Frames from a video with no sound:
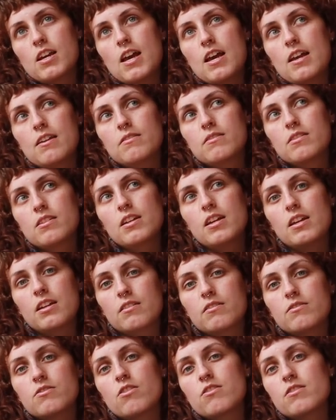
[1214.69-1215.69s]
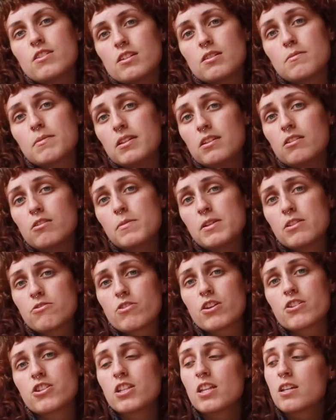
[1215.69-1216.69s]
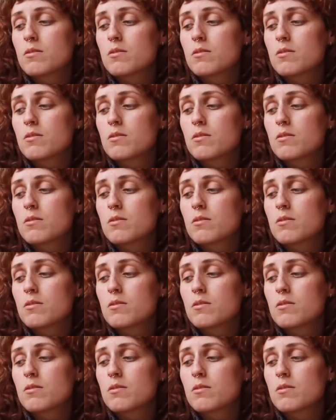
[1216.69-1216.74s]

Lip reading: and it turns out to be a little bit stretchy.